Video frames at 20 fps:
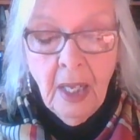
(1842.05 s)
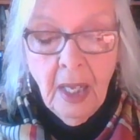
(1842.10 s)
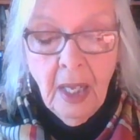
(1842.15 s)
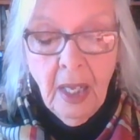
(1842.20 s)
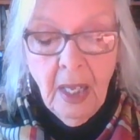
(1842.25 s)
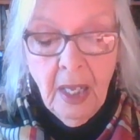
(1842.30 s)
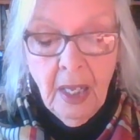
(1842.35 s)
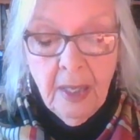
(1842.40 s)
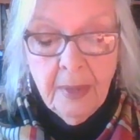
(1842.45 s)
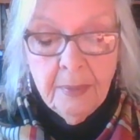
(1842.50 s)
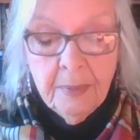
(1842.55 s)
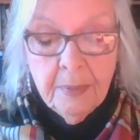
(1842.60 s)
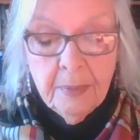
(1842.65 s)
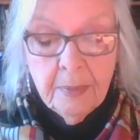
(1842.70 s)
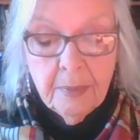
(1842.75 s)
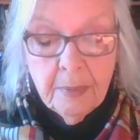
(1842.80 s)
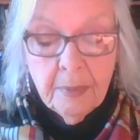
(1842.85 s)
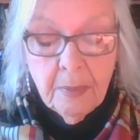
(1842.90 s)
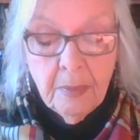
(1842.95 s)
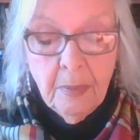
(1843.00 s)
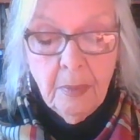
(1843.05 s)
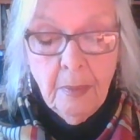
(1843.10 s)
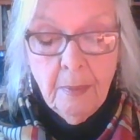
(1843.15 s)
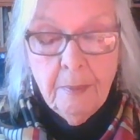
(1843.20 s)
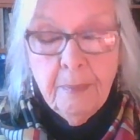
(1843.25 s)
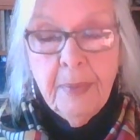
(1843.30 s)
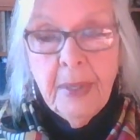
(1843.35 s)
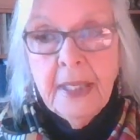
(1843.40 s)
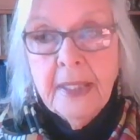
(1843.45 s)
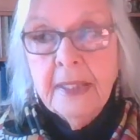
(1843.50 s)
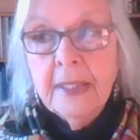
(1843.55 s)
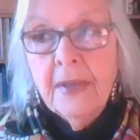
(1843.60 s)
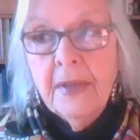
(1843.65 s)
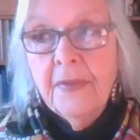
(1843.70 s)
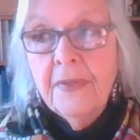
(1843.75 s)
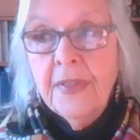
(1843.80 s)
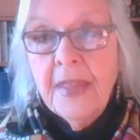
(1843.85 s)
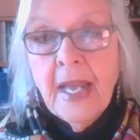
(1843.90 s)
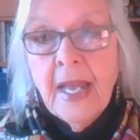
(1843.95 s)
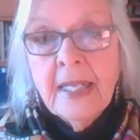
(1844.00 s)
Um, but
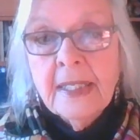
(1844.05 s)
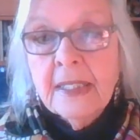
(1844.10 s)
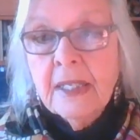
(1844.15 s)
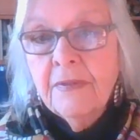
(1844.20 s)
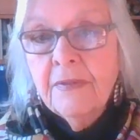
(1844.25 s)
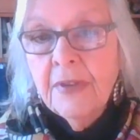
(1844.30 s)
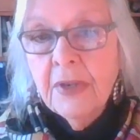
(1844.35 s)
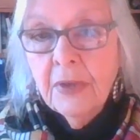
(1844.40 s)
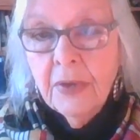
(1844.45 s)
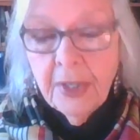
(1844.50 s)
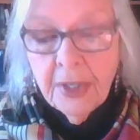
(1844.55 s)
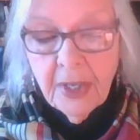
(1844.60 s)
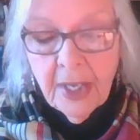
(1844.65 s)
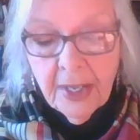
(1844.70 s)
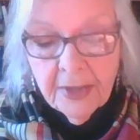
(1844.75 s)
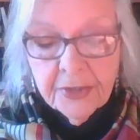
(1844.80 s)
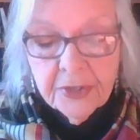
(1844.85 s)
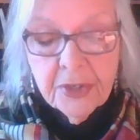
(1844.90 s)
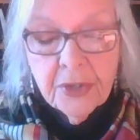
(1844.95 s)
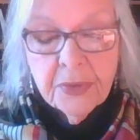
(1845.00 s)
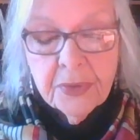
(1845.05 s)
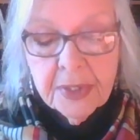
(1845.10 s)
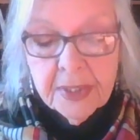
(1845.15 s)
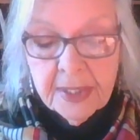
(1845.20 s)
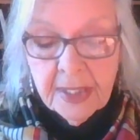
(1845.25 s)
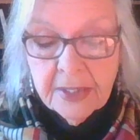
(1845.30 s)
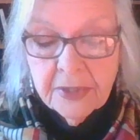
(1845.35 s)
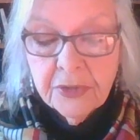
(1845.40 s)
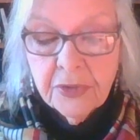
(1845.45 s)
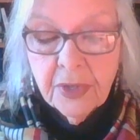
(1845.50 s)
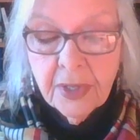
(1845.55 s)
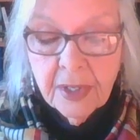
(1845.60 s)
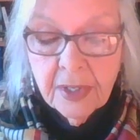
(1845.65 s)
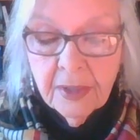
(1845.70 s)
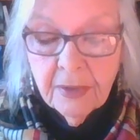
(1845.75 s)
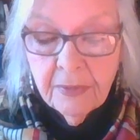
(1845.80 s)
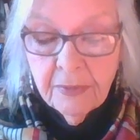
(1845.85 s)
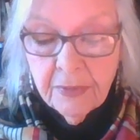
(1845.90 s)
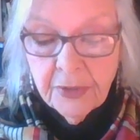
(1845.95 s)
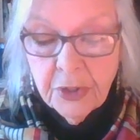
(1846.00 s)
that's a very ethnocentric
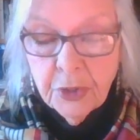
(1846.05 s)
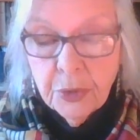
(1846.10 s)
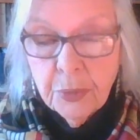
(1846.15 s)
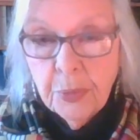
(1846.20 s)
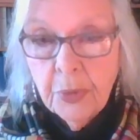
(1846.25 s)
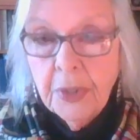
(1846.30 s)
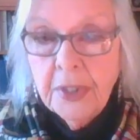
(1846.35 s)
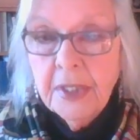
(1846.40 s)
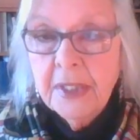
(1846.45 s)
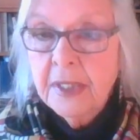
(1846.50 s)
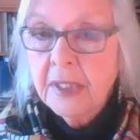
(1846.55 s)
viewpoint.